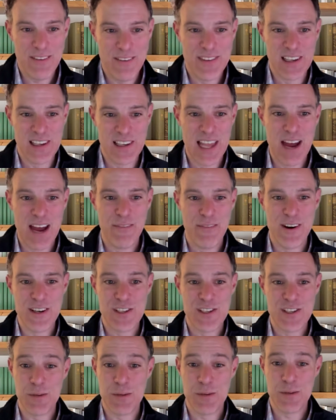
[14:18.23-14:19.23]
the leverage
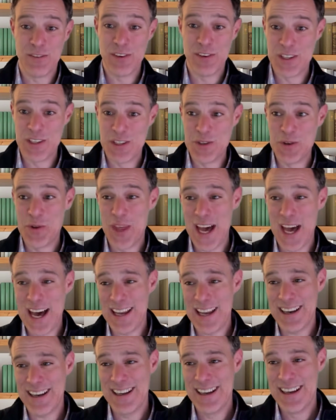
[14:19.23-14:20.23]
to be able to do
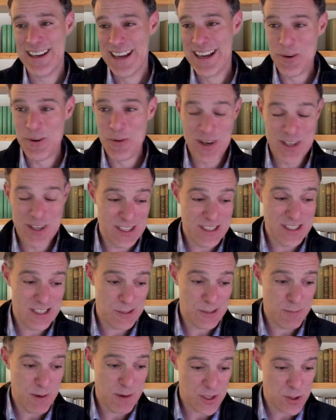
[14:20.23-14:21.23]
that, which is a
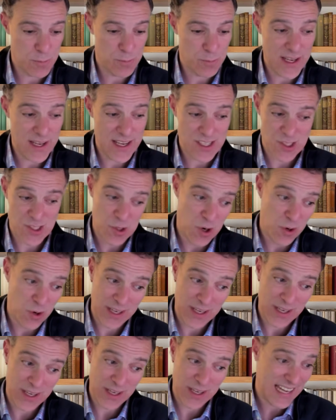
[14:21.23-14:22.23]
special place. You don't
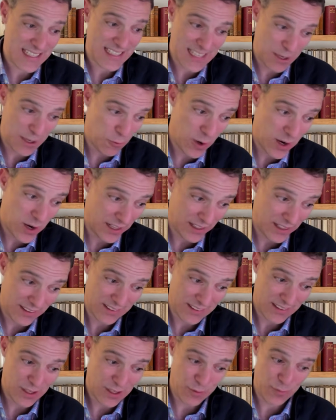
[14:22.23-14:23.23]
get that day one,
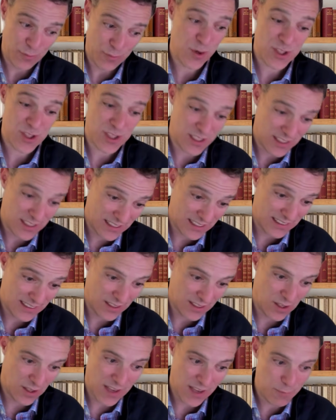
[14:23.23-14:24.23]
unfortunately.
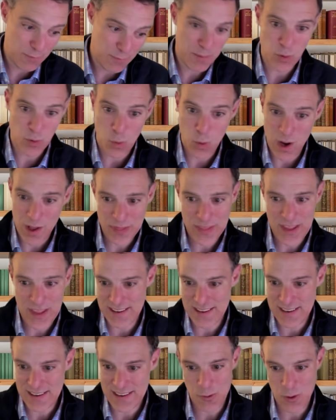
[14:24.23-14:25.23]
A lot of people want that
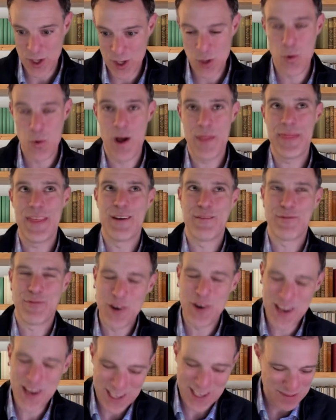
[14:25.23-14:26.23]
day one. You want that
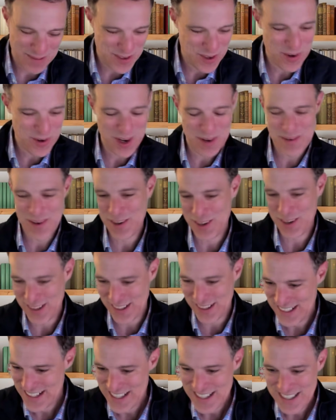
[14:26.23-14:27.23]
freedom. You want to be able
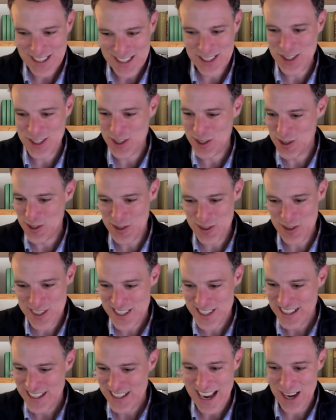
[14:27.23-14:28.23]
to choose
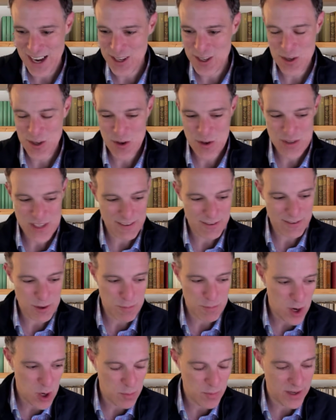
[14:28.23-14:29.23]
how you use every
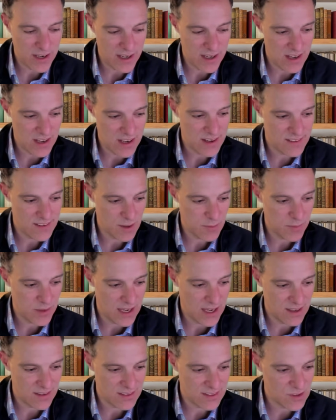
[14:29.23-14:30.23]
moment. And in some
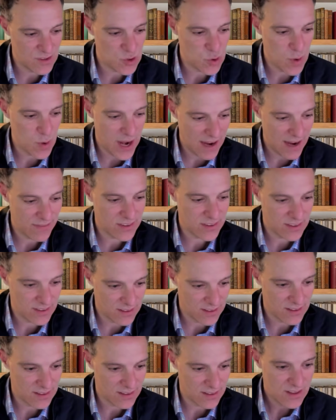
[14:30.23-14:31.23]
cases, you have
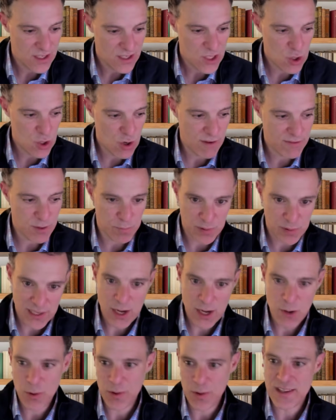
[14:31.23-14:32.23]
to play
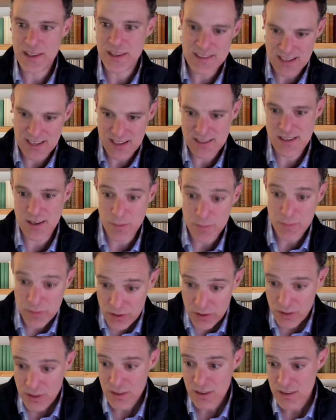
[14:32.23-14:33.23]
within
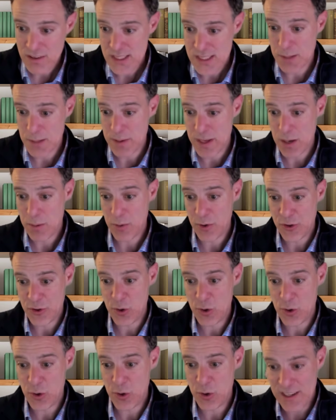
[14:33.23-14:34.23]
systems to be able
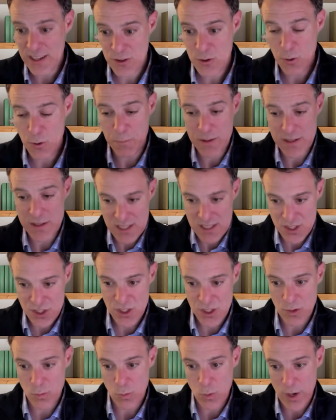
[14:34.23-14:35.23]
to get to a
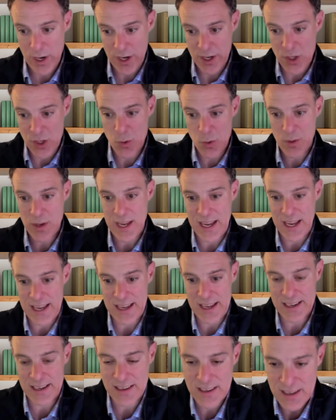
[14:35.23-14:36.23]
position where you
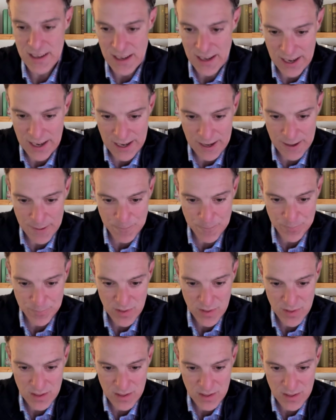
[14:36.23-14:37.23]
can kind
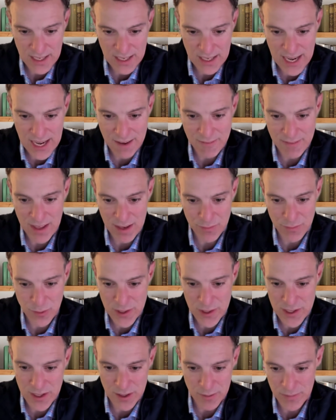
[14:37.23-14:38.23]
of have that
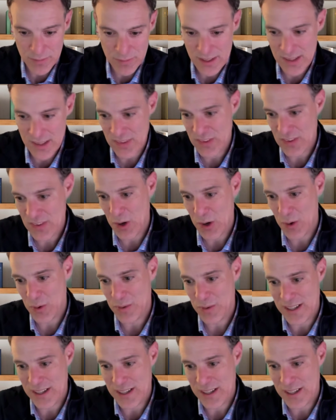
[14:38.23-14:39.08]
freedom. And so